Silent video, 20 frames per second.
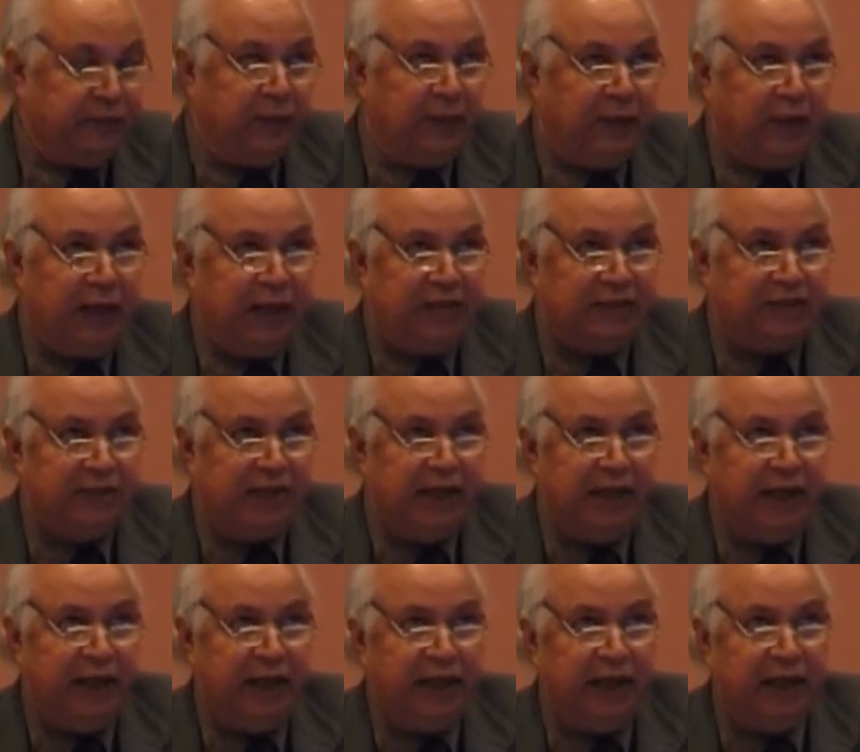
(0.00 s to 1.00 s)
as
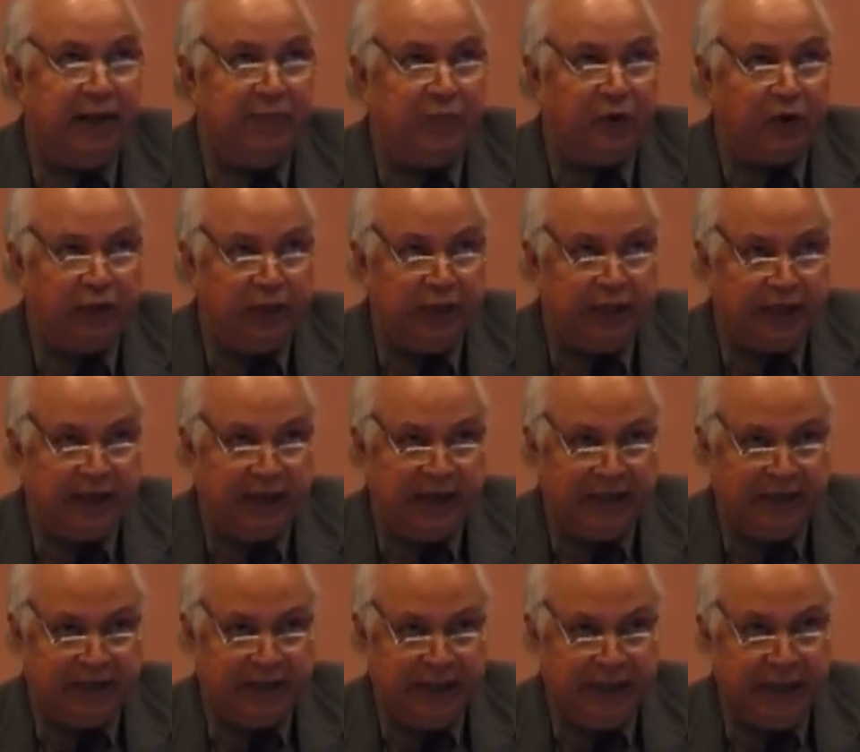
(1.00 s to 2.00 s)
the important
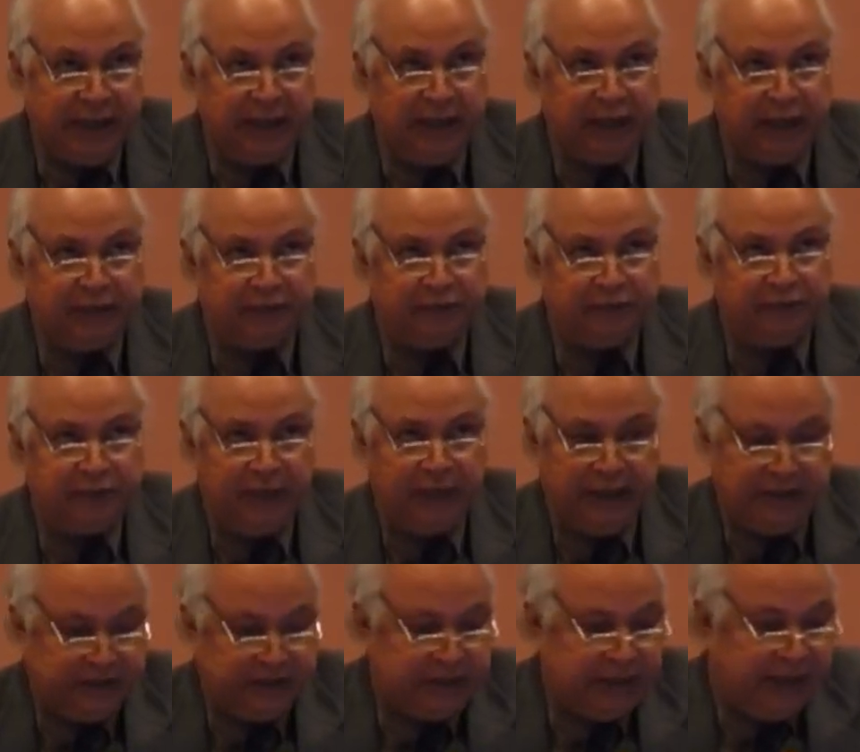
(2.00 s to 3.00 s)
criteria
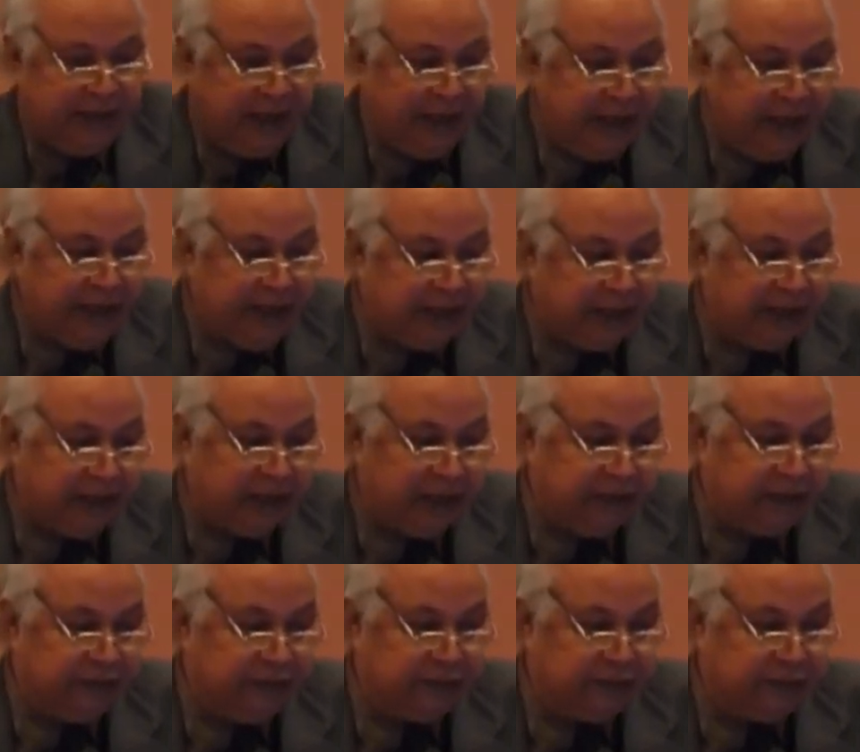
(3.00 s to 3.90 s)
as in any other